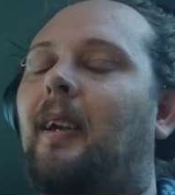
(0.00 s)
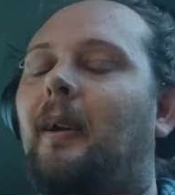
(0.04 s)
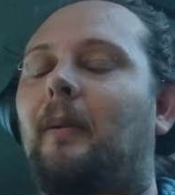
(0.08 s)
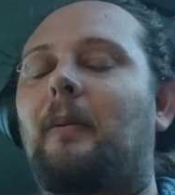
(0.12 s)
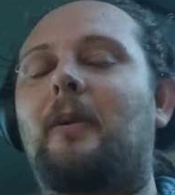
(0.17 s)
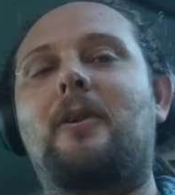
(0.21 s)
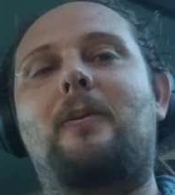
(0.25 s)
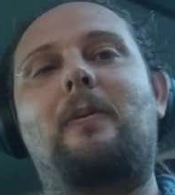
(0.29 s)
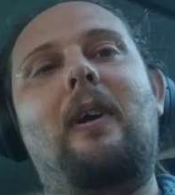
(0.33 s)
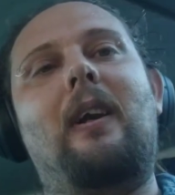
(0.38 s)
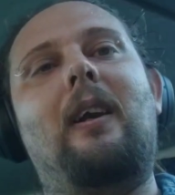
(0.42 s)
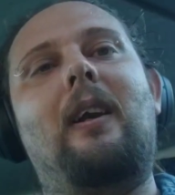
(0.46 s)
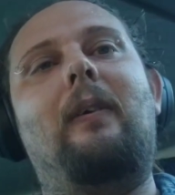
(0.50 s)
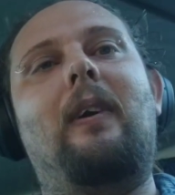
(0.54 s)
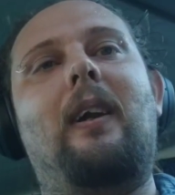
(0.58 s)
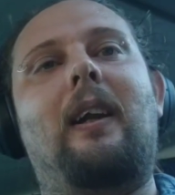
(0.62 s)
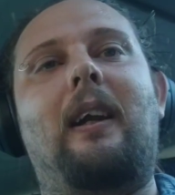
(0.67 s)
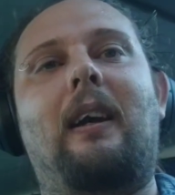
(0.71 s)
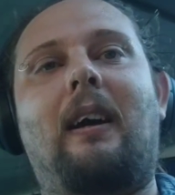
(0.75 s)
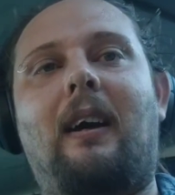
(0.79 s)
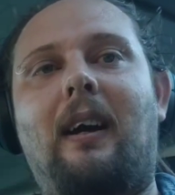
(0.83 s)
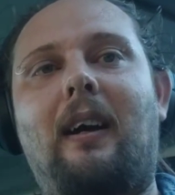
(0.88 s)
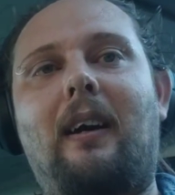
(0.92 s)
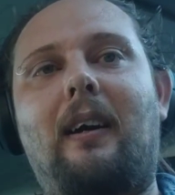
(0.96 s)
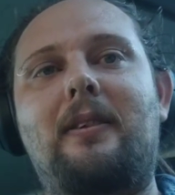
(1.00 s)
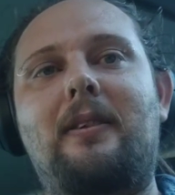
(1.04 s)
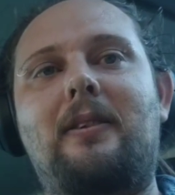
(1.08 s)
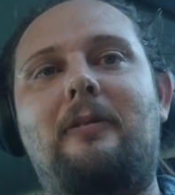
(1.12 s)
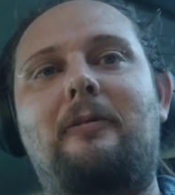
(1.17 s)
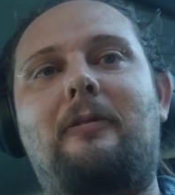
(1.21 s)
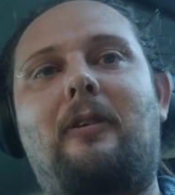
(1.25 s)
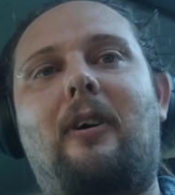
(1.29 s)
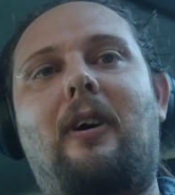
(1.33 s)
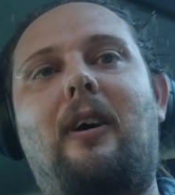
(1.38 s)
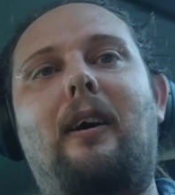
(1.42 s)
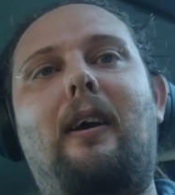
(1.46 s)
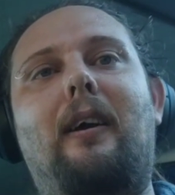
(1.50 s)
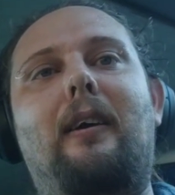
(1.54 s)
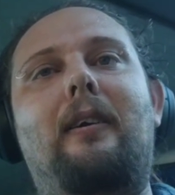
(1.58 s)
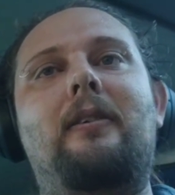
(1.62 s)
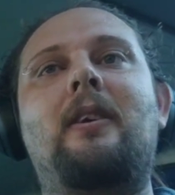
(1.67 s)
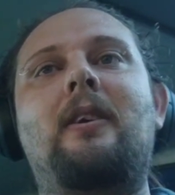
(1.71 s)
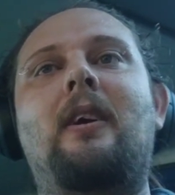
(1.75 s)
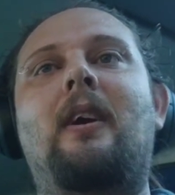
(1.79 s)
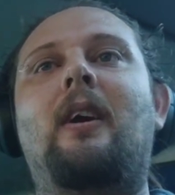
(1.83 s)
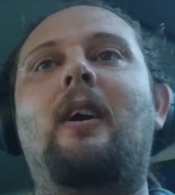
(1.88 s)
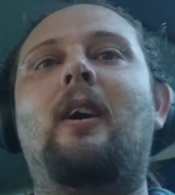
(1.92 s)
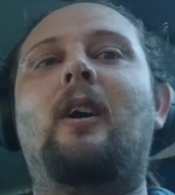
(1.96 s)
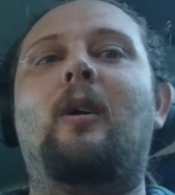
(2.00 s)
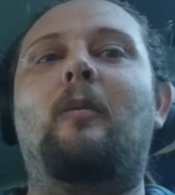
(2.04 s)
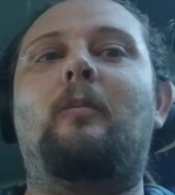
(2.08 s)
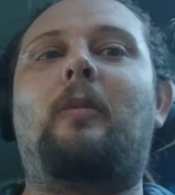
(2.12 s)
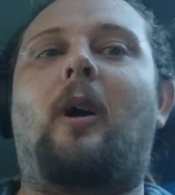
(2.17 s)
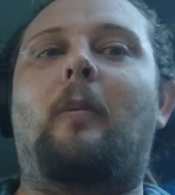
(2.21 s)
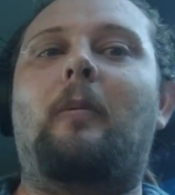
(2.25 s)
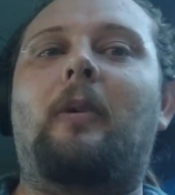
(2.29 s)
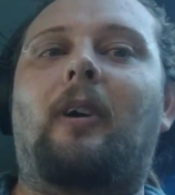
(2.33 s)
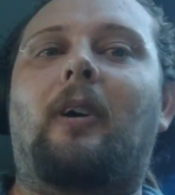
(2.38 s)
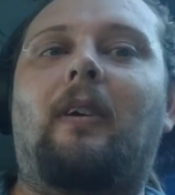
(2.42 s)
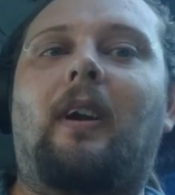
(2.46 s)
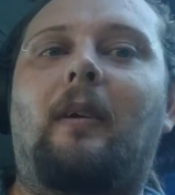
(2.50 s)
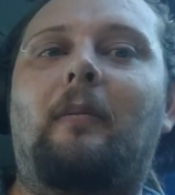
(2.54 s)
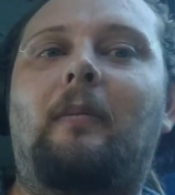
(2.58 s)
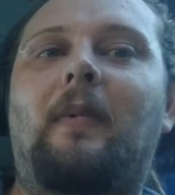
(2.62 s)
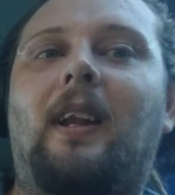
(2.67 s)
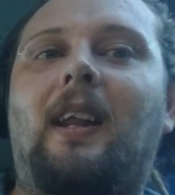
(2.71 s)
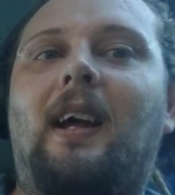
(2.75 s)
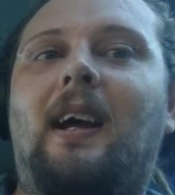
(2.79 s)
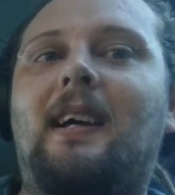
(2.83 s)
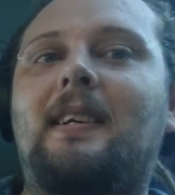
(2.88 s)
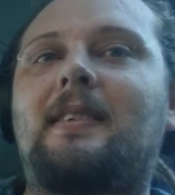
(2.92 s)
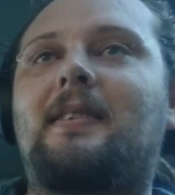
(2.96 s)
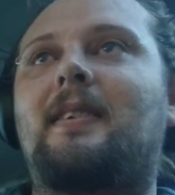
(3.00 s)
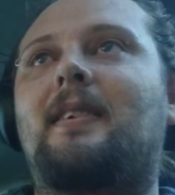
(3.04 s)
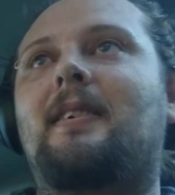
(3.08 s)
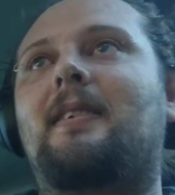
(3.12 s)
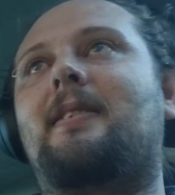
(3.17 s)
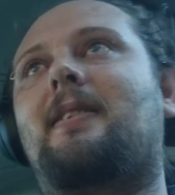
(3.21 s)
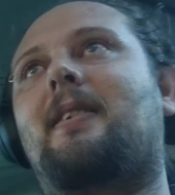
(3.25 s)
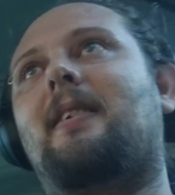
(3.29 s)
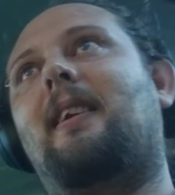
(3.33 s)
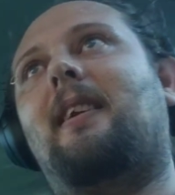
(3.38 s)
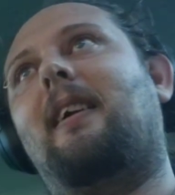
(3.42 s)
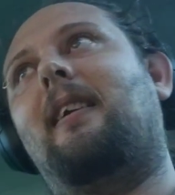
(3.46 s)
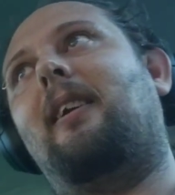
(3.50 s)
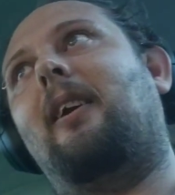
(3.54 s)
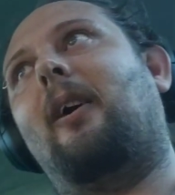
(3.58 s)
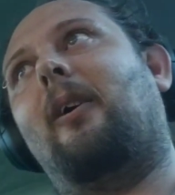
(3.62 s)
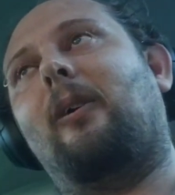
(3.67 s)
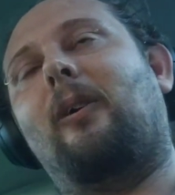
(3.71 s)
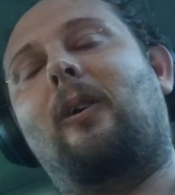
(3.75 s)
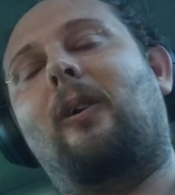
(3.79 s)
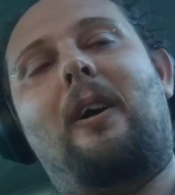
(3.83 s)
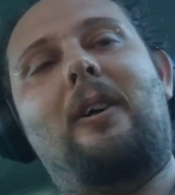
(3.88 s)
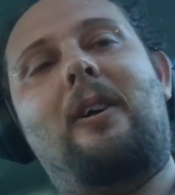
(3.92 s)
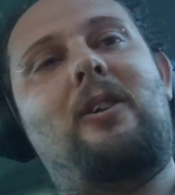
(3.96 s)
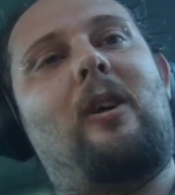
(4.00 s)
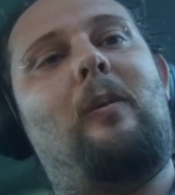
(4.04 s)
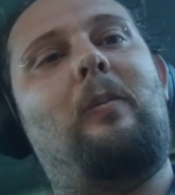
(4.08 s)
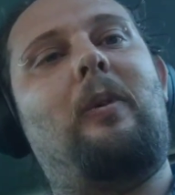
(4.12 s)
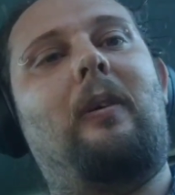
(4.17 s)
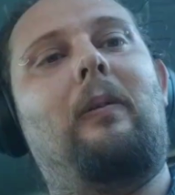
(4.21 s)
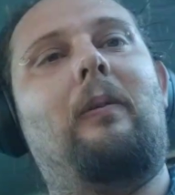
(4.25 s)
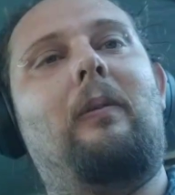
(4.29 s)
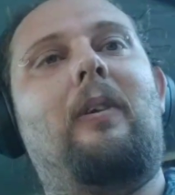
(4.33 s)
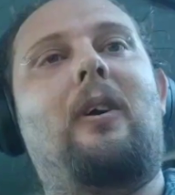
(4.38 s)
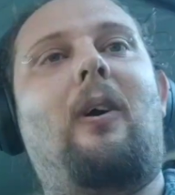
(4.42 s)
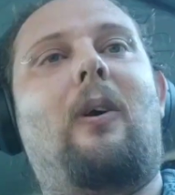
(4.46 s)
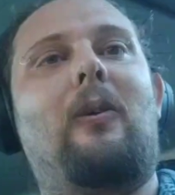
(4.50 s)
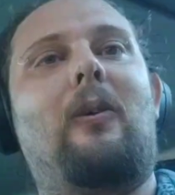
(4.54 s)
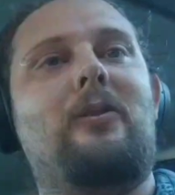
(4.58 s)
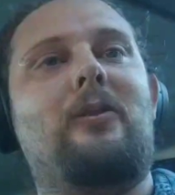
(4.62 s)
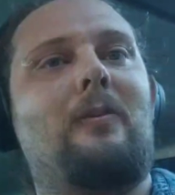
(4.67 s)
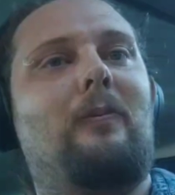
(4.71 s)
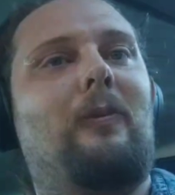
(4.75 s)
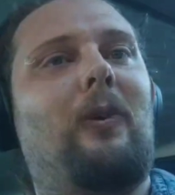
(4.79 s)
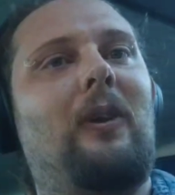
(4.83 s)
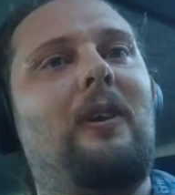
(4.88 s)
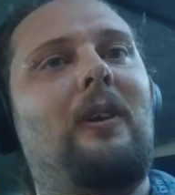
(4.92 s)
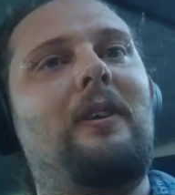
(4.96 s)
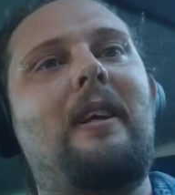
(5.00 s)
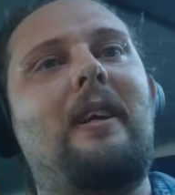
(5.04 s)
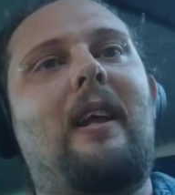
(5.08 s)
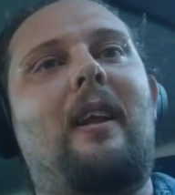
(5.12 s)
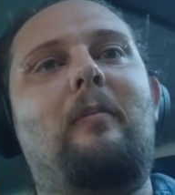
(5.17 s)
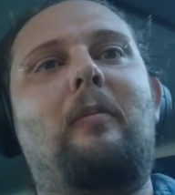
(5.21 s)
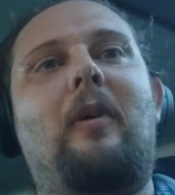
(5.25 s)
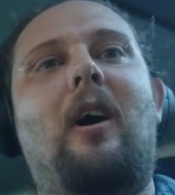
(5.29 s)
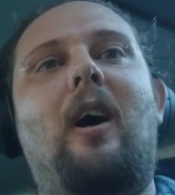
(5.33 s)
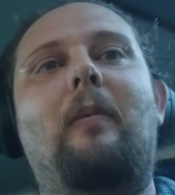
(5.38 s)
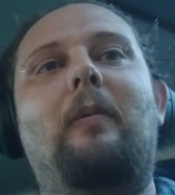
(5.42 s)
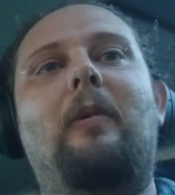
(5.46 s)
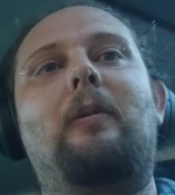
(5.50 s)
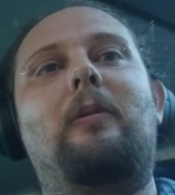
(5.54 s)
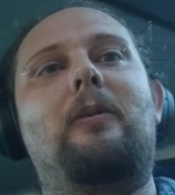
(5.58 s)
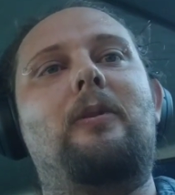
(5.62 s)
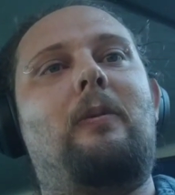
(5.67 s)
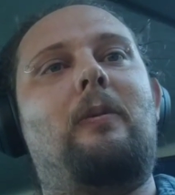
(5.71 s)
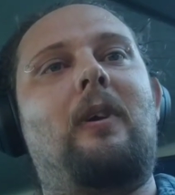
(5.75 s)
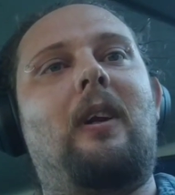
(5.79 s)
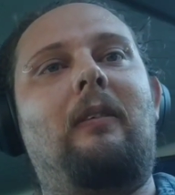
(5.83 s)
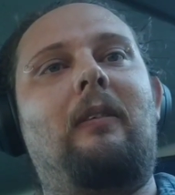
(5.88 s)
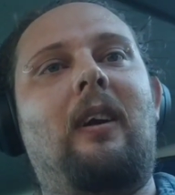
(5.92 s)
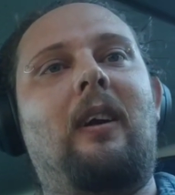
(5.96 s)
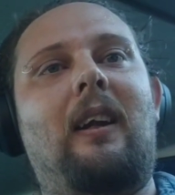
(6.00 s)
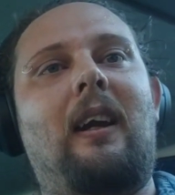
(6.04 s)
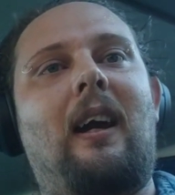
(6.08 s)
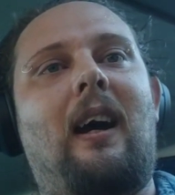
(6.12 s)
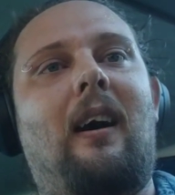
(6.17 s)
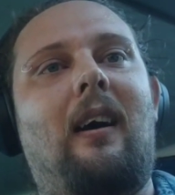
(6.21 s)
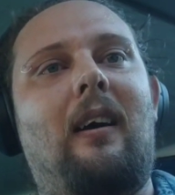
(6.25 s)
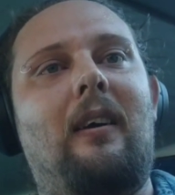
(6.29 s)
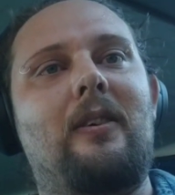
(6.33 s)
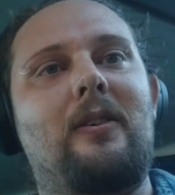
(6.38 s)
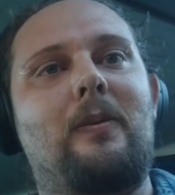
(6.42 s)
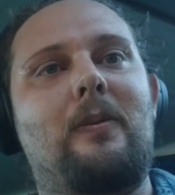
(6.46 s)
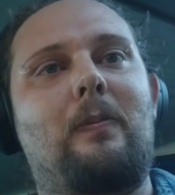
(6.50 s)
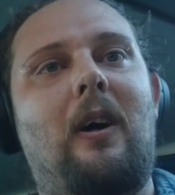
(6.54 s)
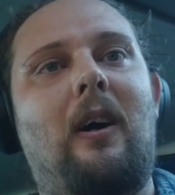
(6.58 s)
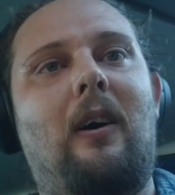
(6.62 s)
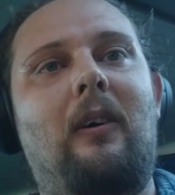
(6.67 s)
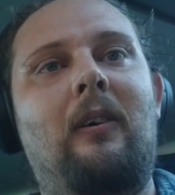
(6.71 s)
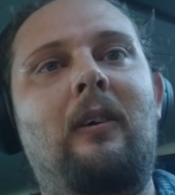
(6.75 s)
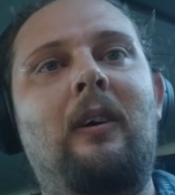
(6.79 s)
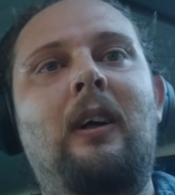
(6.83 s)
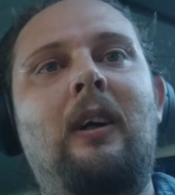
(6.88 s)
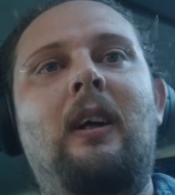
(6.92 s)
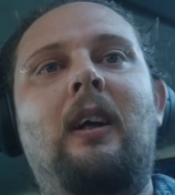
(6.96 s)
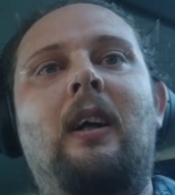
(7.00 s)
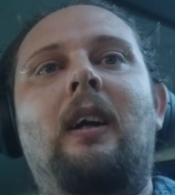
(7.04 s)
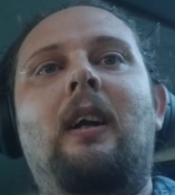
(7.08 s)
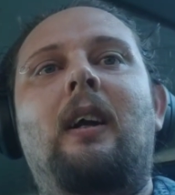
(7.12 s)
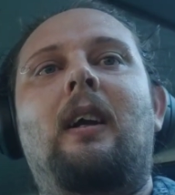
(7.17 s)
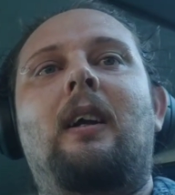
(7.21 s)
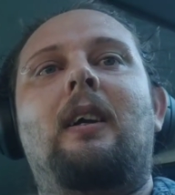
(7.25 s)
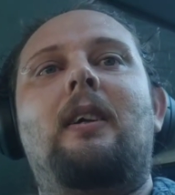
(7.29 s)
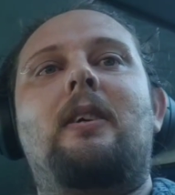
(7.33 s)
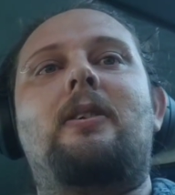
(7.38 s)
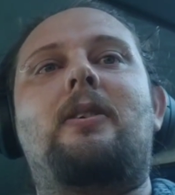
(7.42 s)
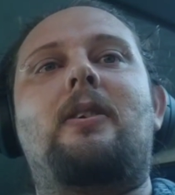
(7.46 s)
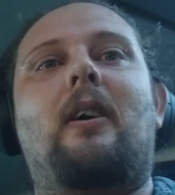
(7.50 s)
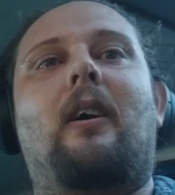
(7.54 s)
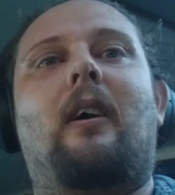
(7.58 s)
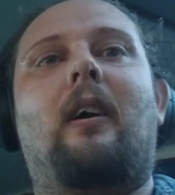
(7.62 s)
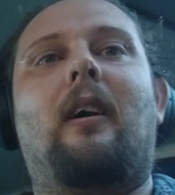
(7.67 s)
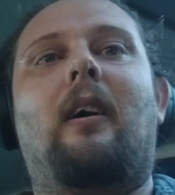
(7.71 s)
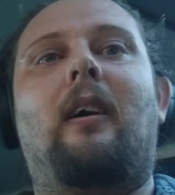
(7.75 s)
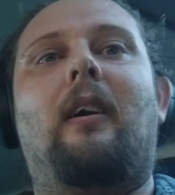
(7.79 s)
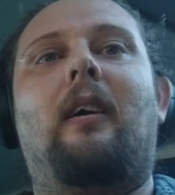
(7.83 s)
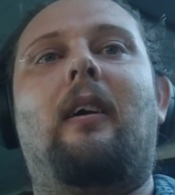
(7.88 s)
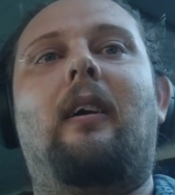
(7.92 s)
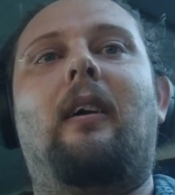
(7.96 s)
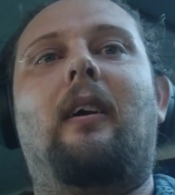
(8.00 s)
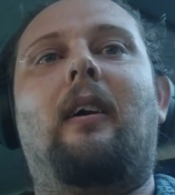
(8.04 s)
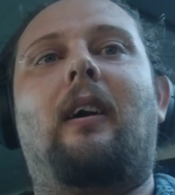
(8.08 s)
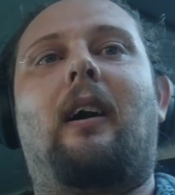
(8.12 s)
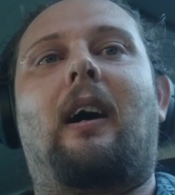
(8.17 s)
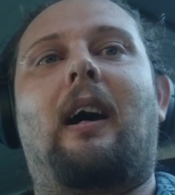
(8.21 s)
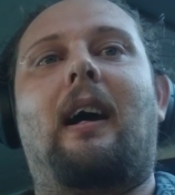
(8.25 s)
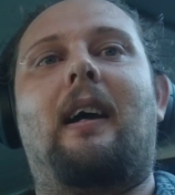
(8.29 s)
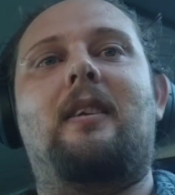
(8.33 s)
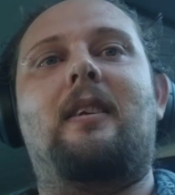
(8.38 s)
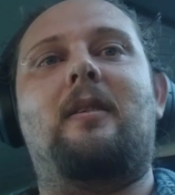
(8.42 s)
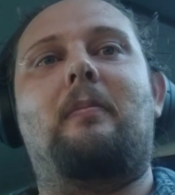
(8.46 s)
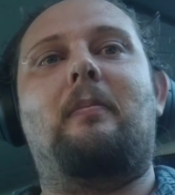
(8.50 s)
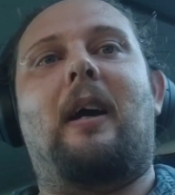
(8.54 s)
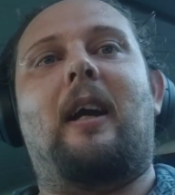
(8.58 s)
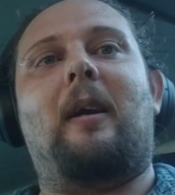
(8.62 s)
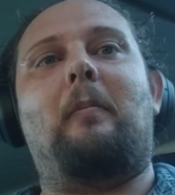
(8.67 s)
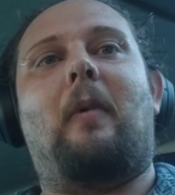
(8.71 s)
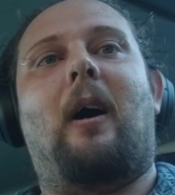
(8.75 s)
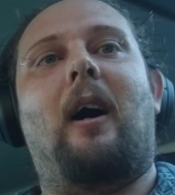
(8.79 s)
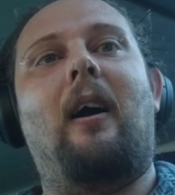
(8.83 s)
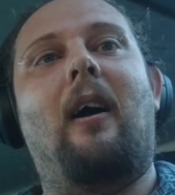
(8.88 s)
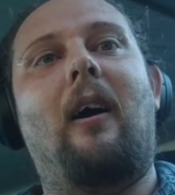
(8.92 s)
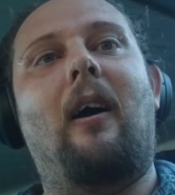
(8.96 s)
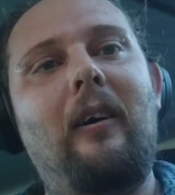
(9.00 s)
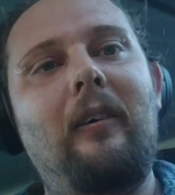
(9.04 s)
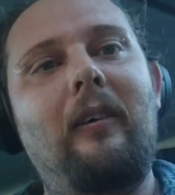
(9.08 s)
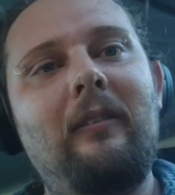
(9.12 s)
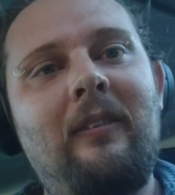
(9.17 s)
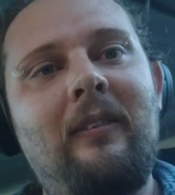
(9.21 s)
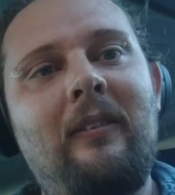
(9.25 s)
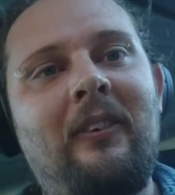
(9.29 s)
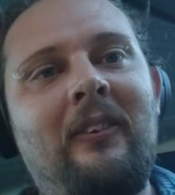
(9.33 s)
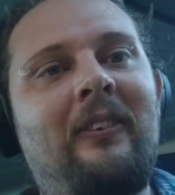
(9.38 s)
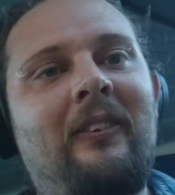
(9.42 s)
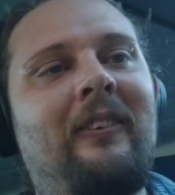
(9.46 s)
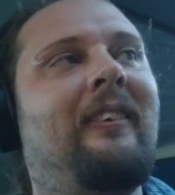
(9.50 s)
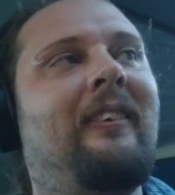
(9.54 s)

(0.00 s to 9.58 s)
it was really, really hard to find pomegranate molasses, and then the online shopping with Coles and Woolies at the moment was really, really hard as well. So I had to make my own,